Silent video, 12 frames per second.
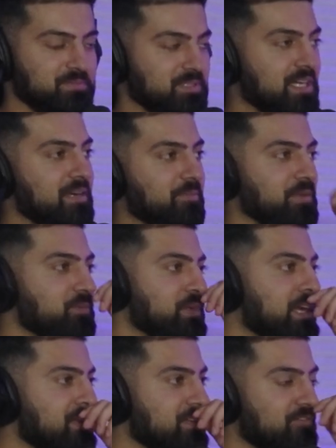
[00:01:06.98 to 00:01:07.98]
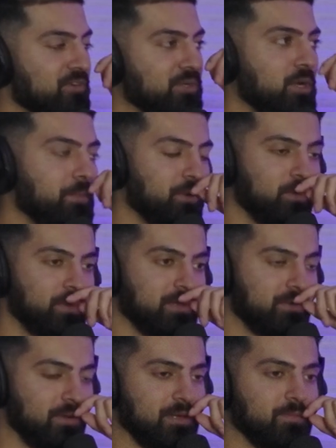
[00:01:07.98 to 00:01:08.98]
yeah, we had a different topic we wanted
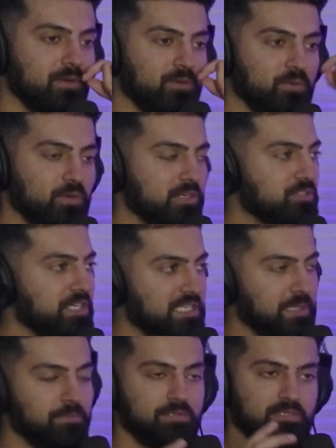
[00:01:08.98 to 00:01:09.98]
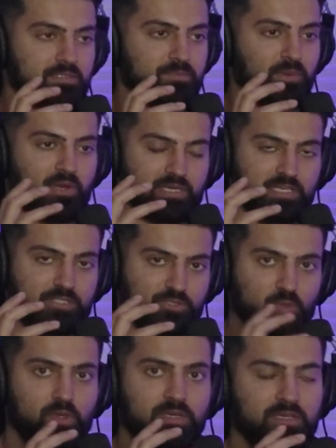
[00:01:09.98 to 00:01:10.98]
to talk about. We want to try keeping these podcasts
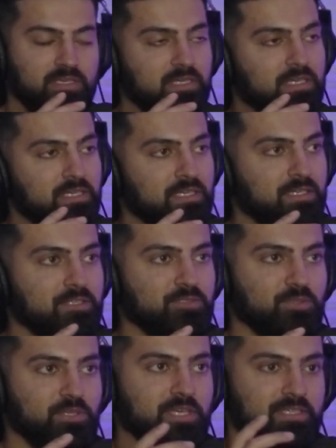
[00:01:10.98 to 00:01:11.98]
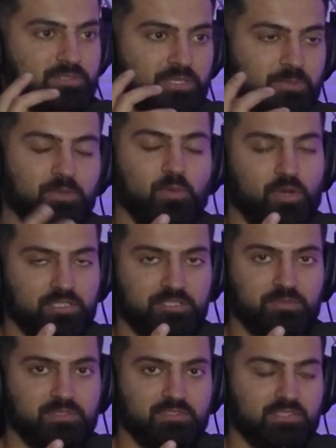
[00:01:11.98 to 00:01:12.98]
short so you guys are able to watch
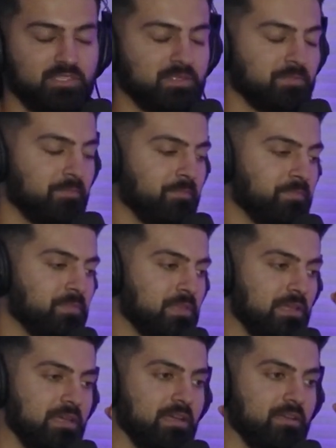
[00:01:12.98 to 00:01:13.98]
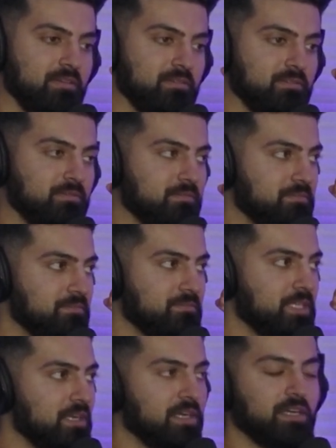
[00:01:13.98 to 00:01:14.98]
them easier. And,
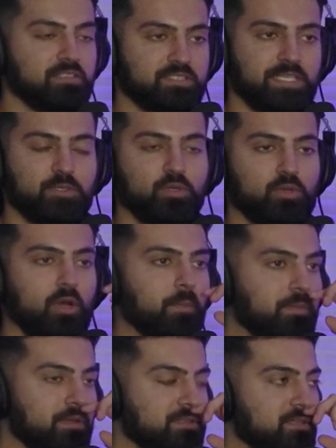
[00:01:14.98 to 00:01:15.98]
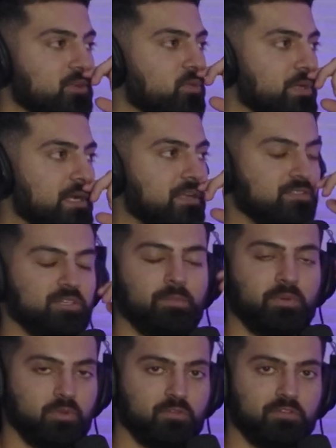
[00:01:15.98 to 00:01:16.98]
yeah, kind of just stick to a topic because I know we kind of jump
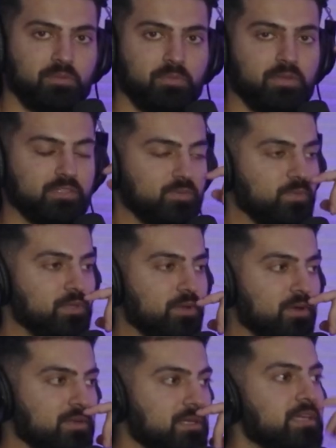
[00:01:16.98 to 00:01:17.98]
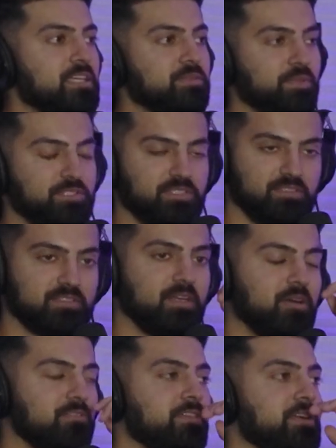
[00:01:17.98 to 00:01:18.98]
all over the place when we talk, especially this guy over